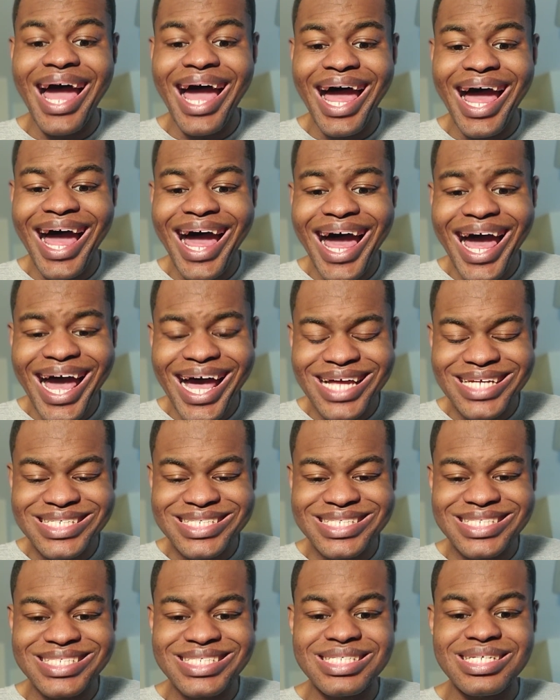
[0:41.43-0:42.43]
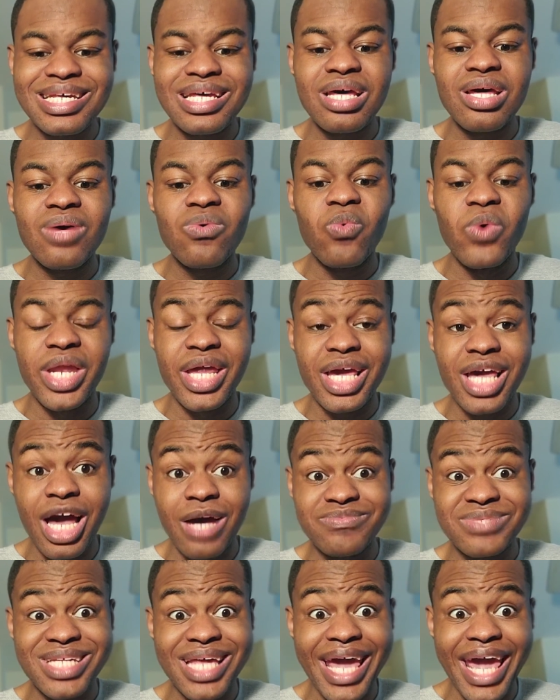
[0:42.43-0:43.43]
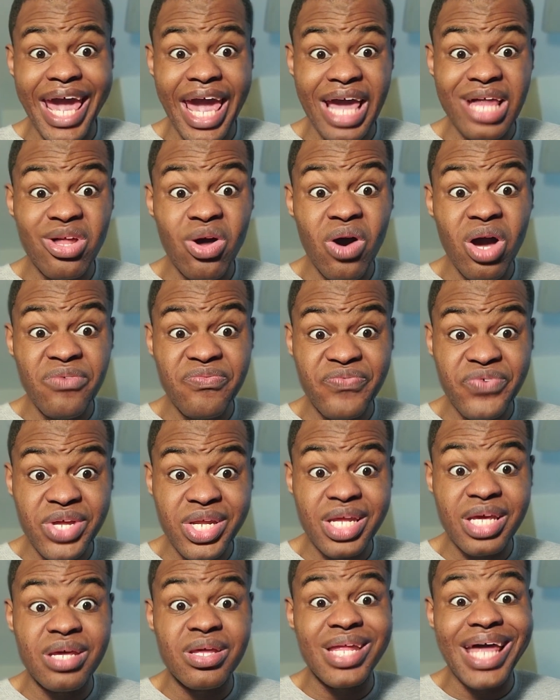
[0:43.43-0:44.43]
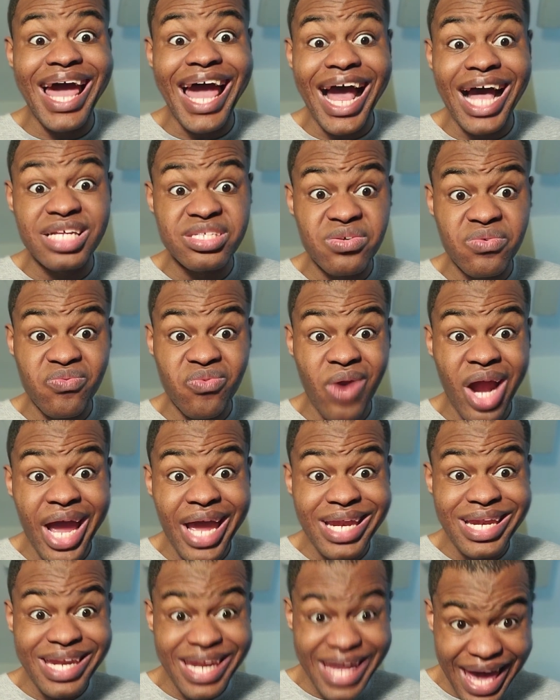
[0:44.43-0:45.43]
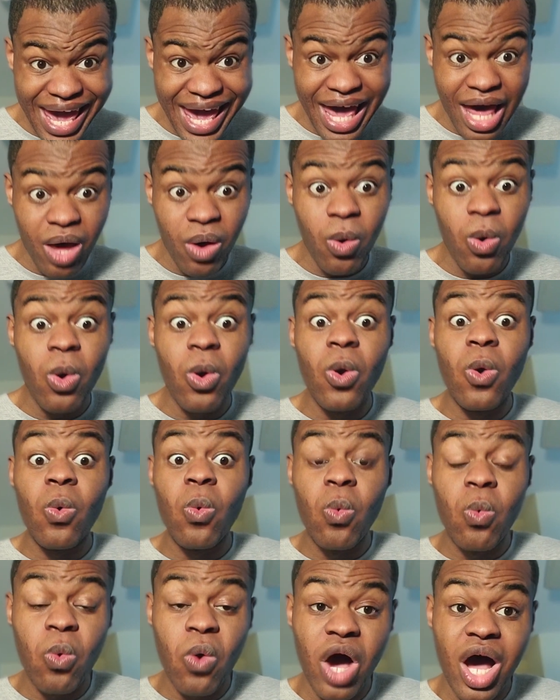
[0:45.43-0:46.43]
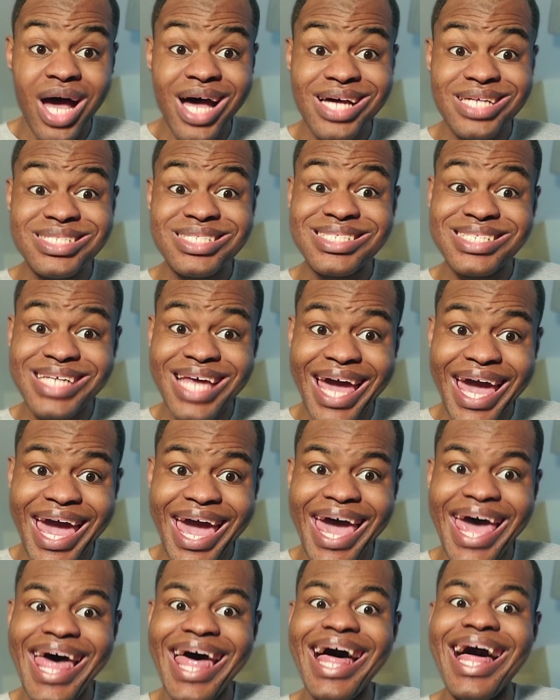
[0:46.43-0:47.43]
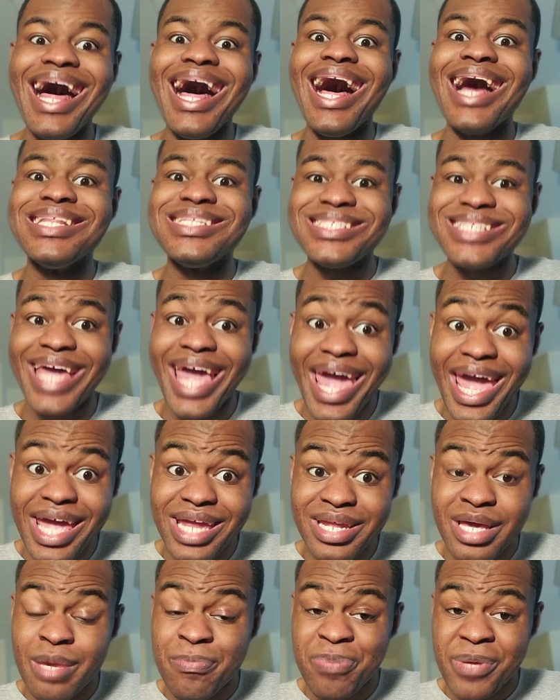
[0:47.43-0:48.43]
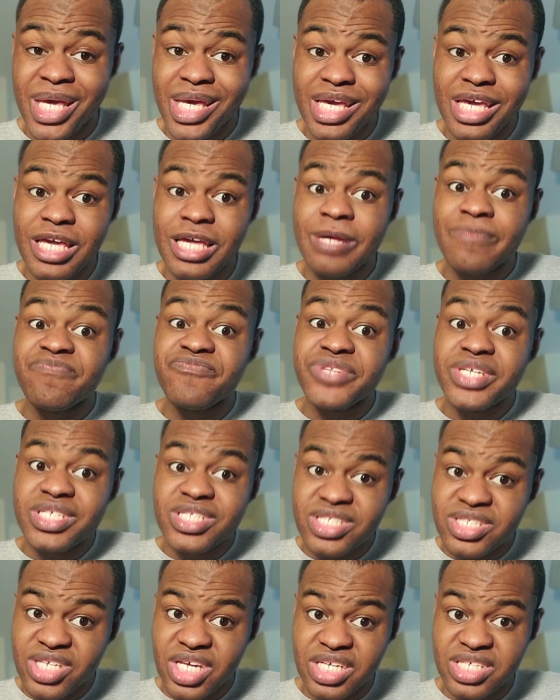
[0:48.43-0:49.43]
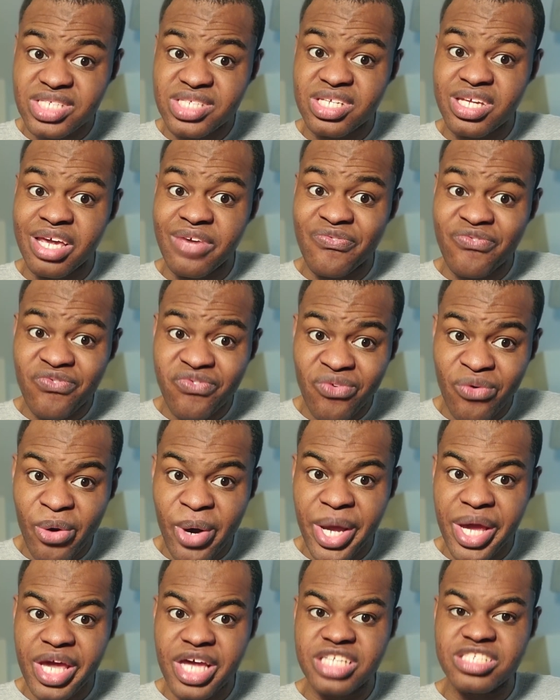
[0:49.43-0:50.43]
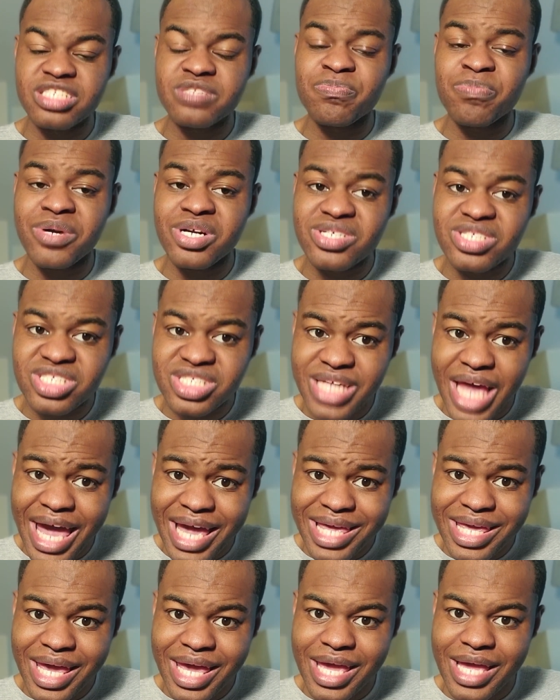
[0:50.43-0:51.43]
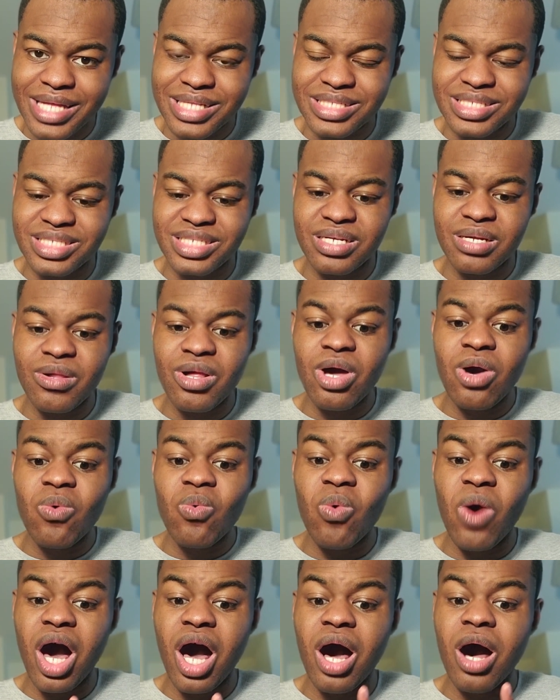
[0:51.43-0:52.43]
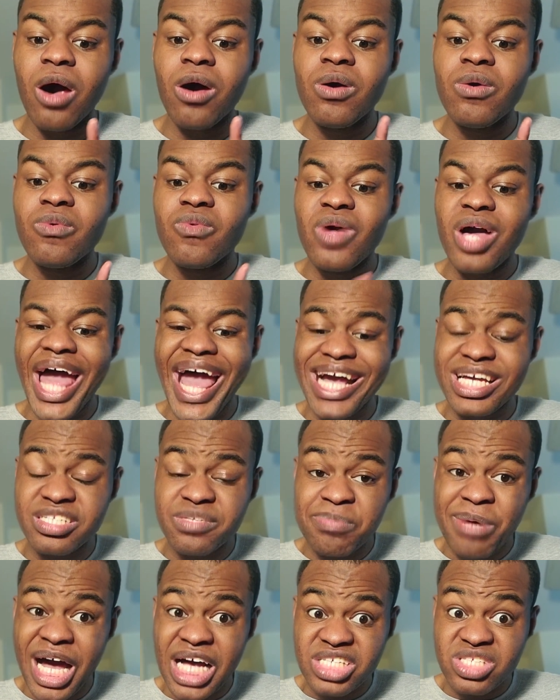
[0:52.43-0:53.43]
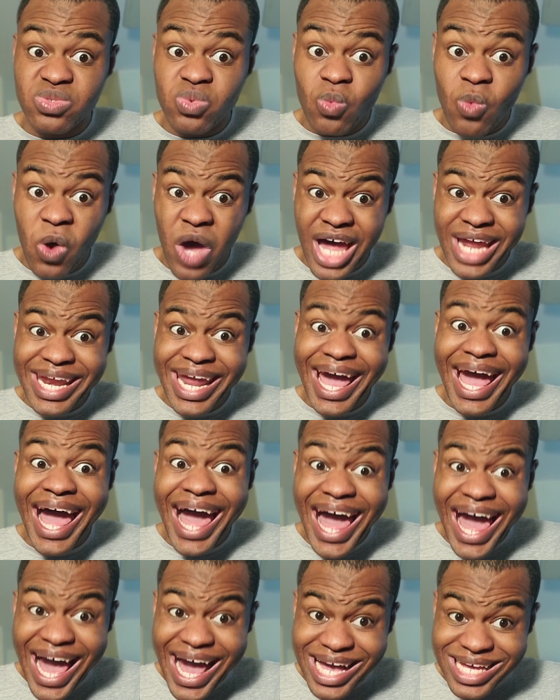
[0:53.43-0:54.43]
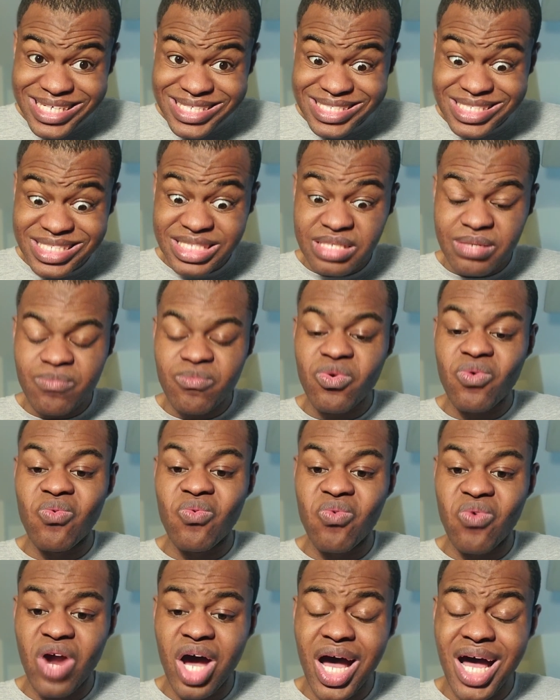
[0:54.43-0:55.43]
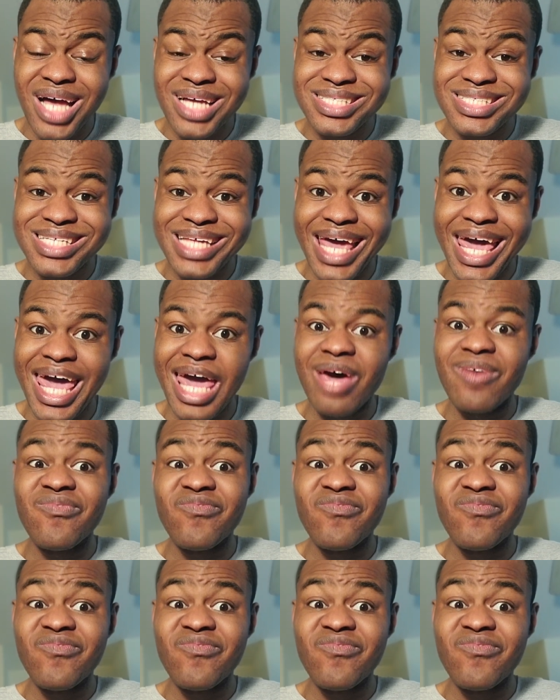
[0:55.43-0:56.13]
S, when it comes to Halo Infinite, as of right now, runs at a 1080p 60 frames per second, while Xbox One X runs at